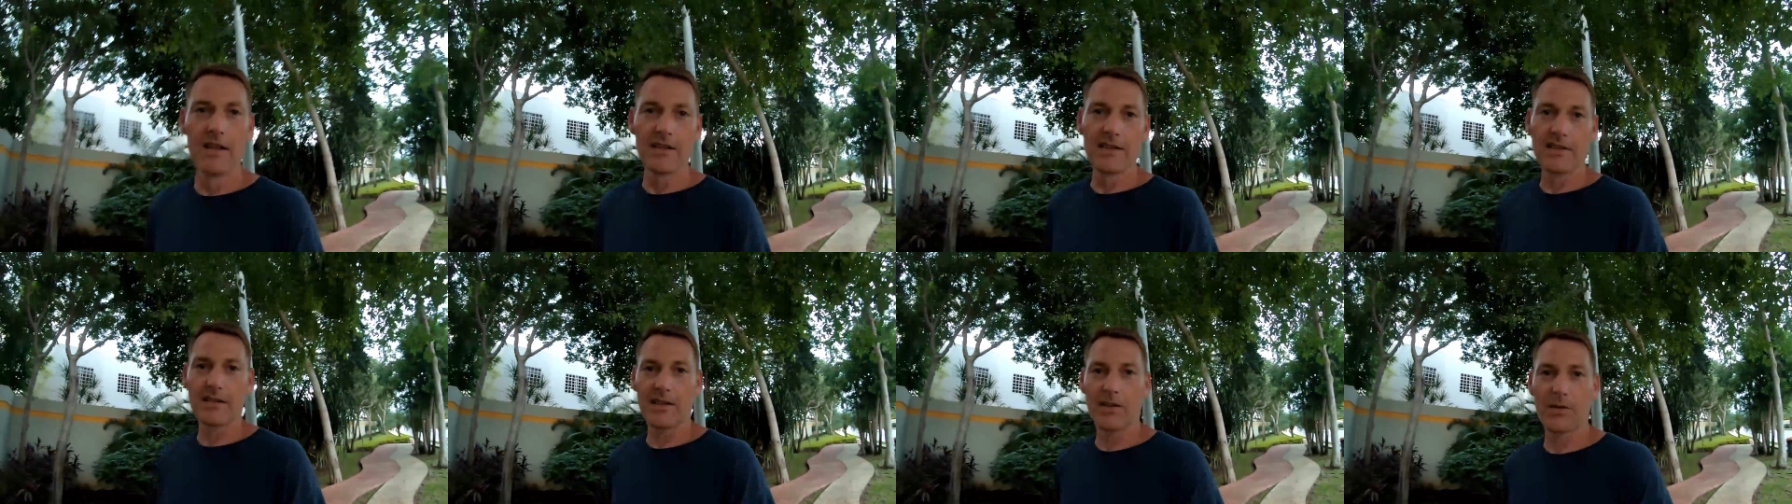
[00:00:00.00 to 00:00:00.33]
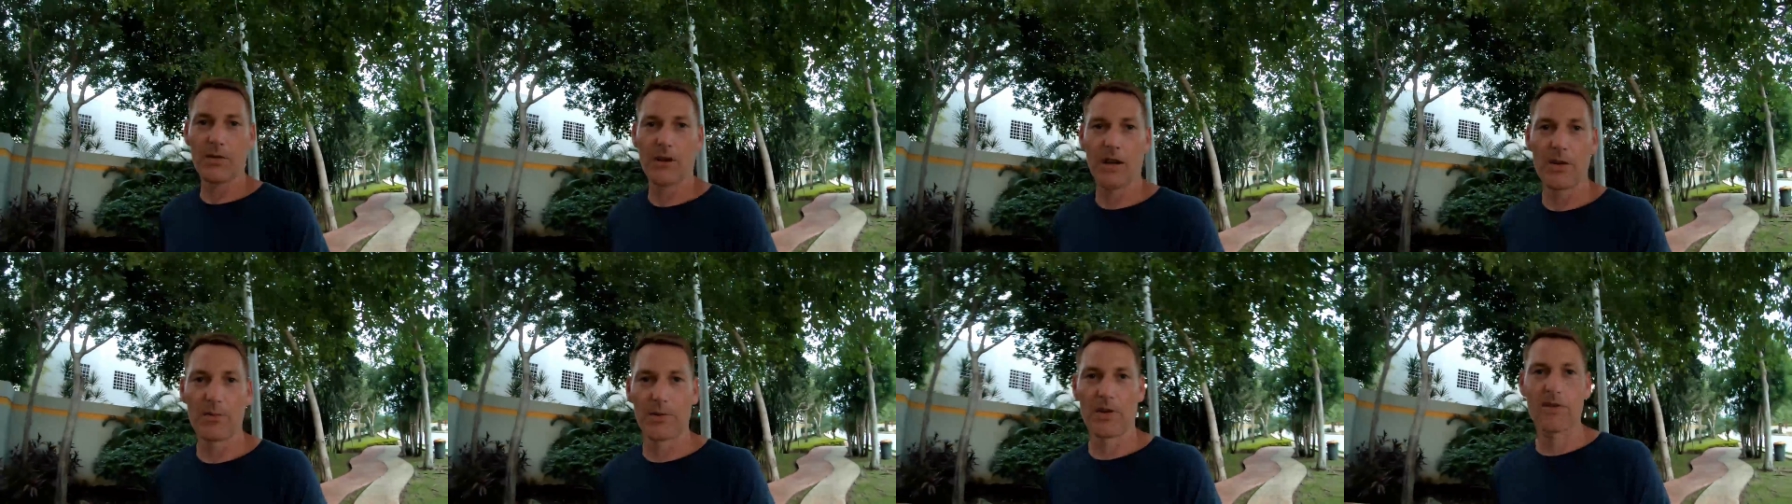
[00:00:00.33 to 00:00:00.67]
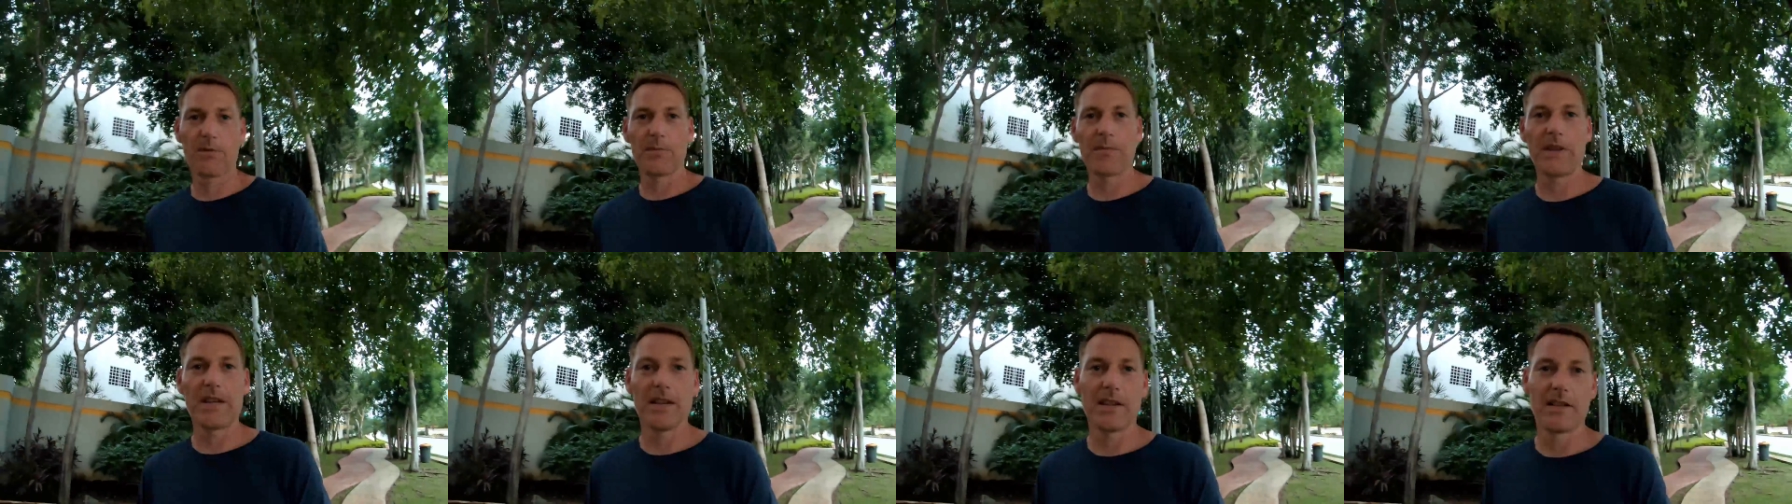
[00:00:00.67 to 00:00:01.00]
stick around with
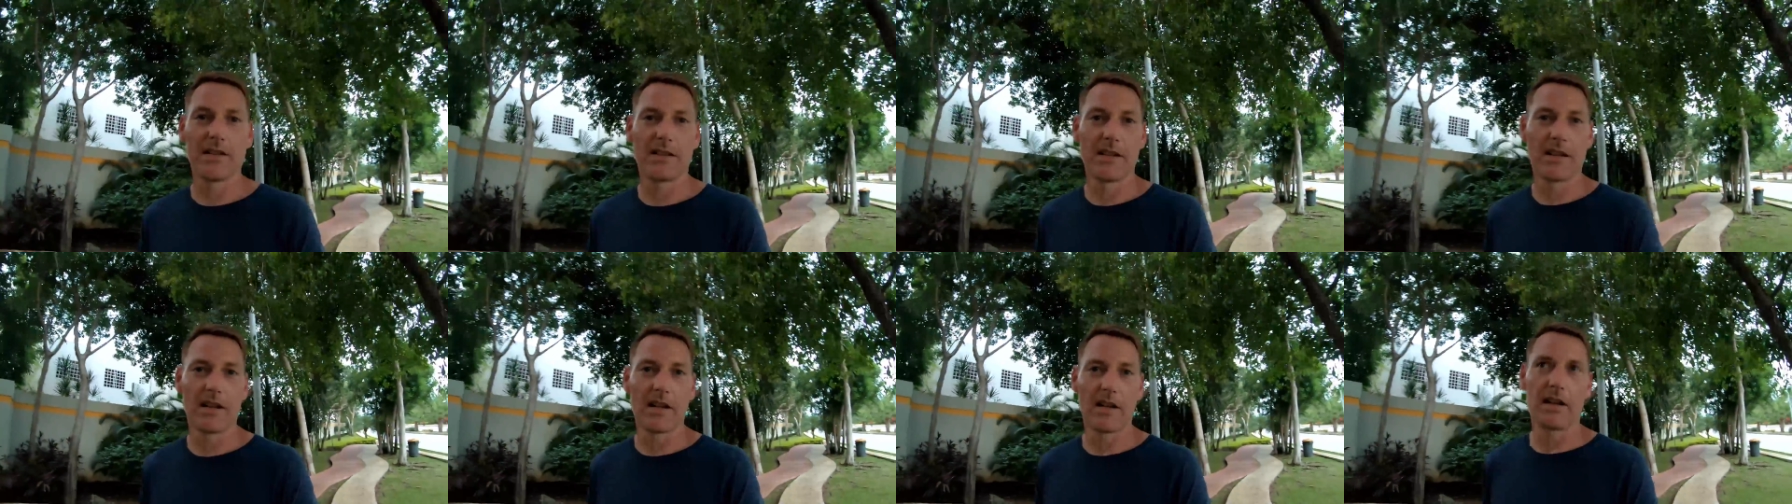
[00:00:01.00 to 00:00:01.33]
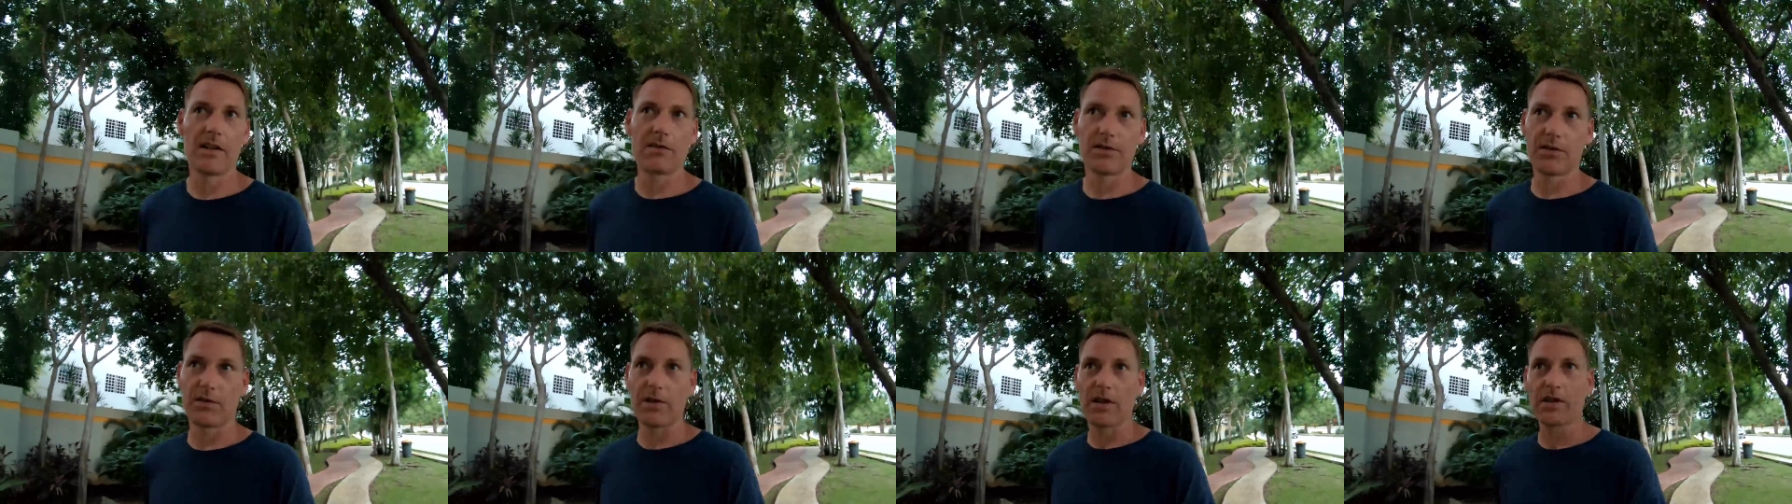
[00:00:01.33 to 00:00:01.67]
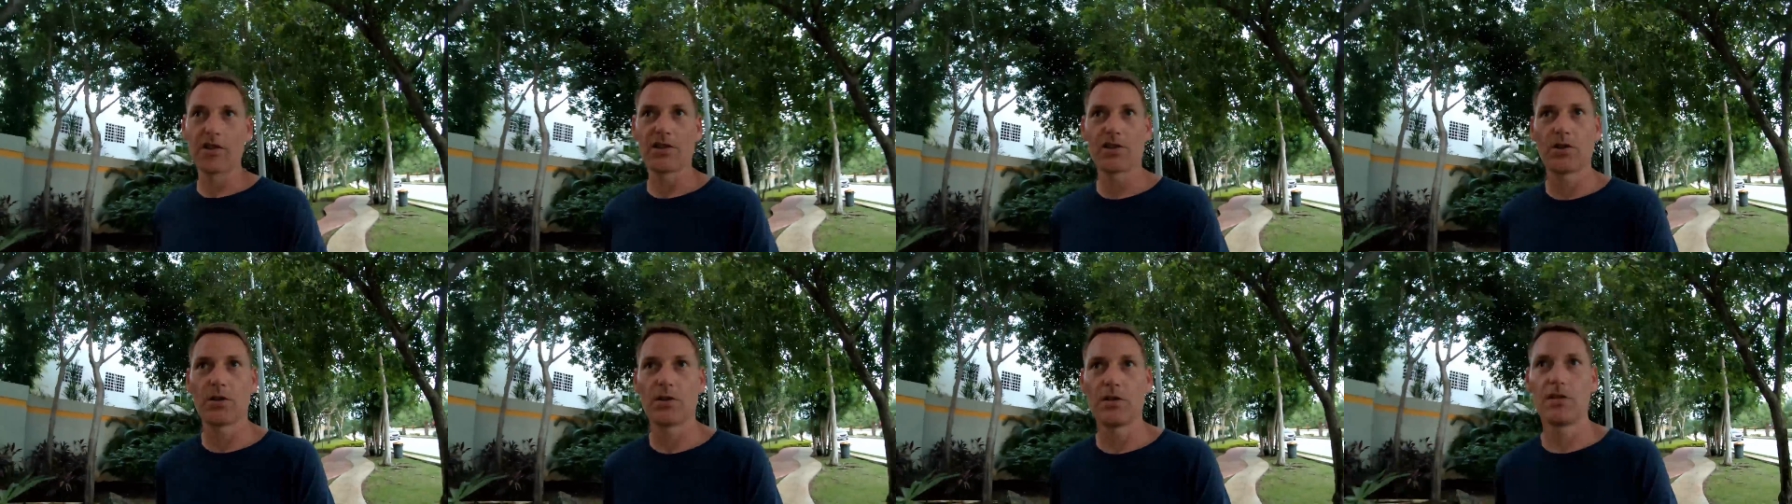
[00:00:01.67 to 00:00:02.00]
me, and I'll try to
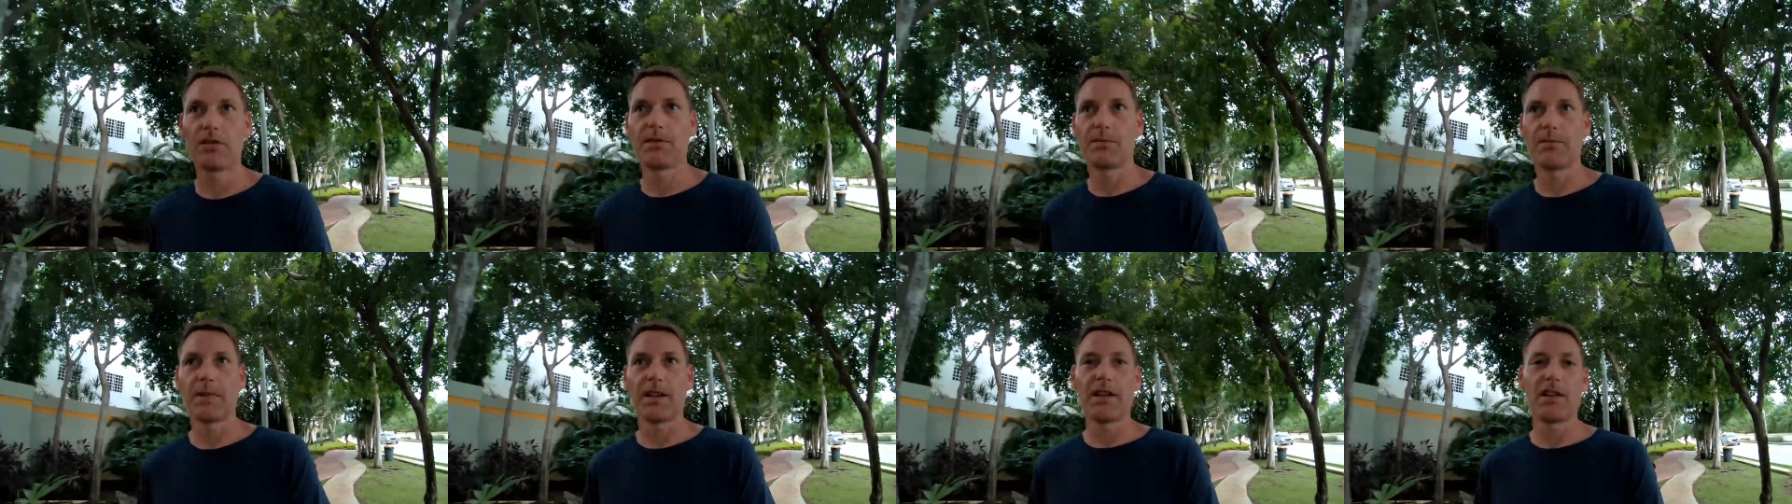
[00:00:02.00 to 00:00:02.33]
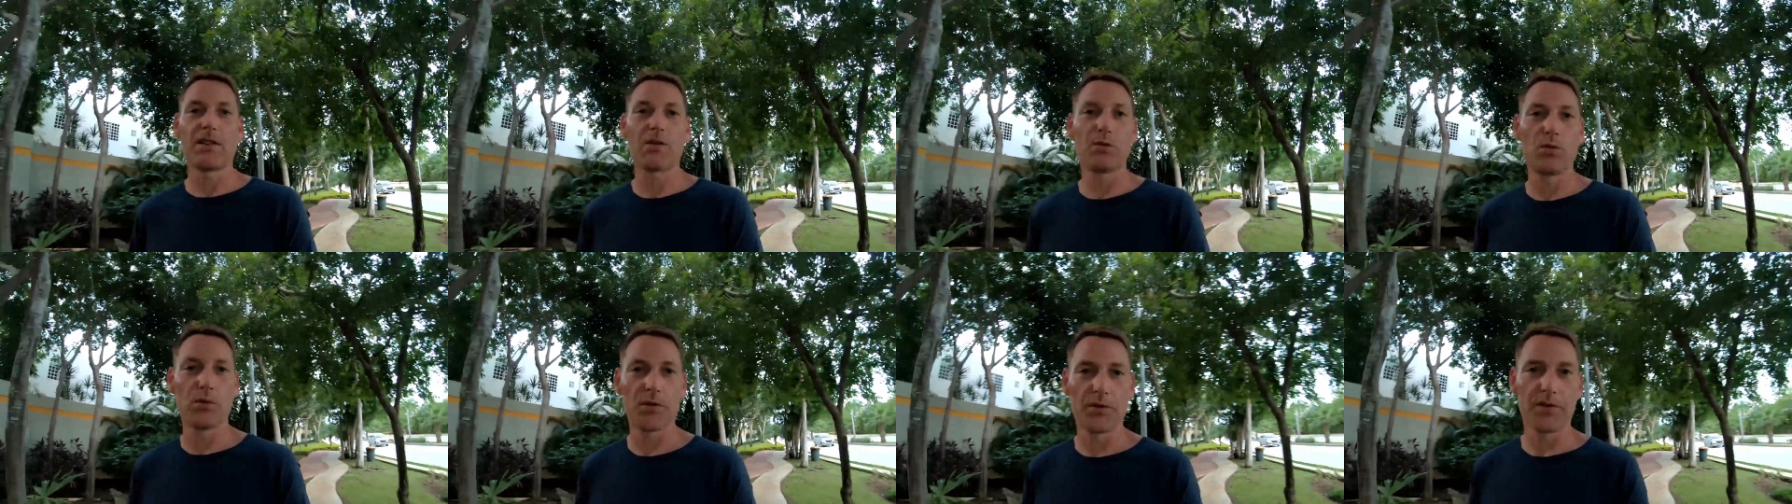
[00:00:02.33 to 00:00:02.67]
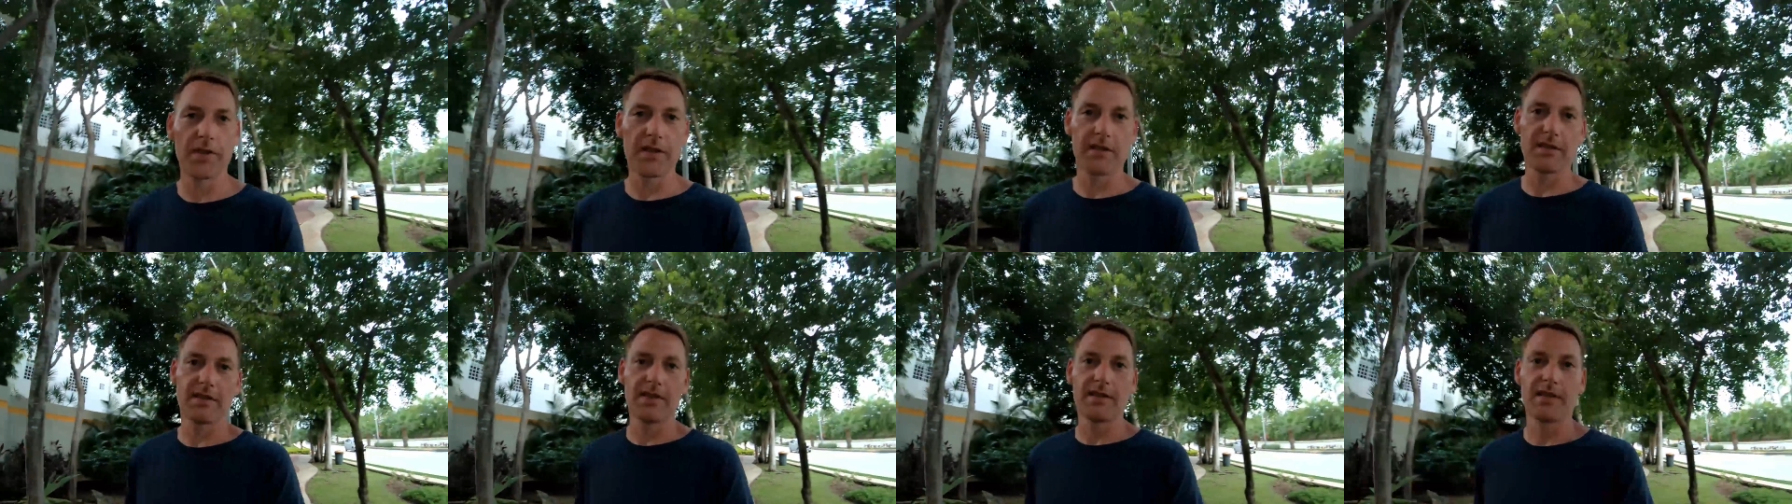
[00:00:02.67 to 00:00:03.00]
show you as many cool
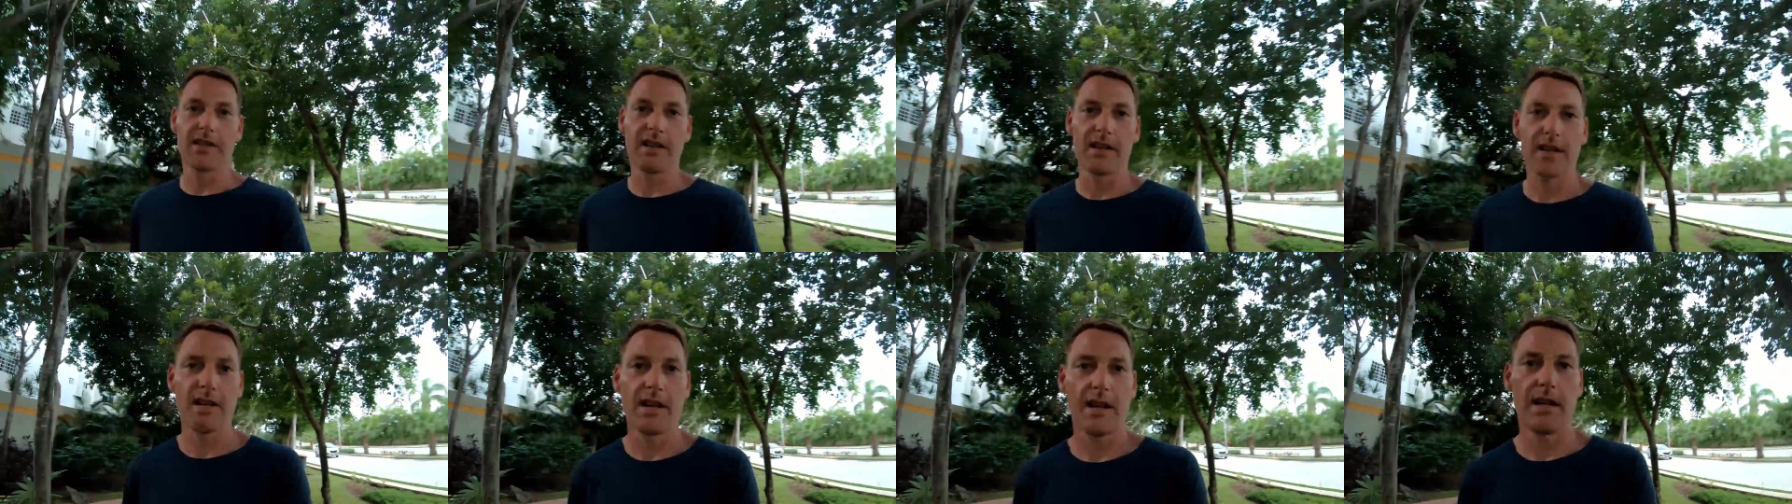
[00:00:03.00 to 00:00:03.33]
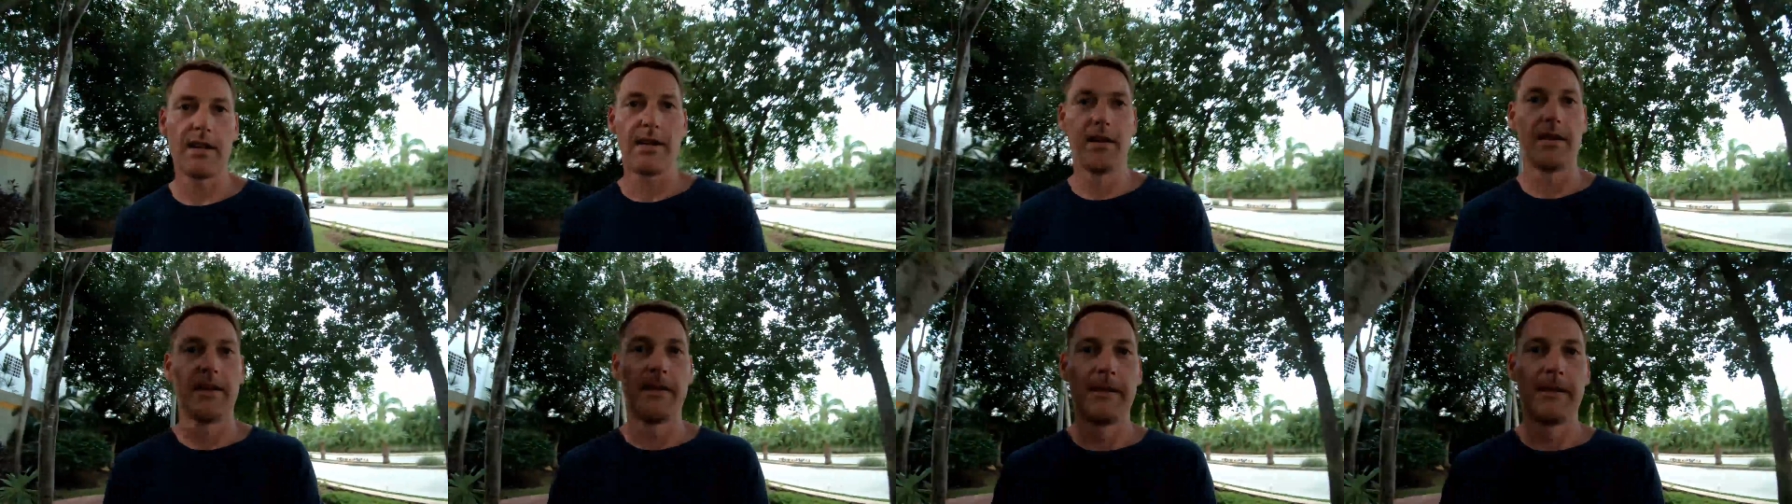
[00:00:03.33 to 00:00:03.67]
things as I can.